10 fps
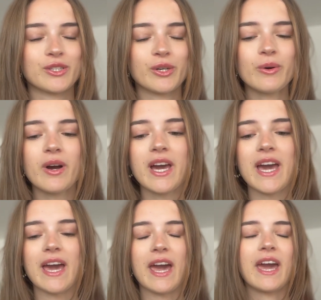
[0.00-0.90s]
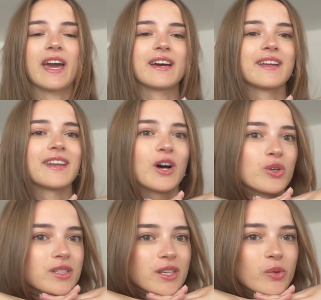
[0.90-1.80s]
to, and I'll
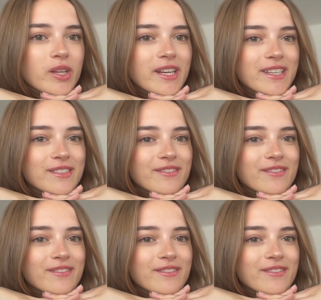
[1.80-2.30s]
see you in the next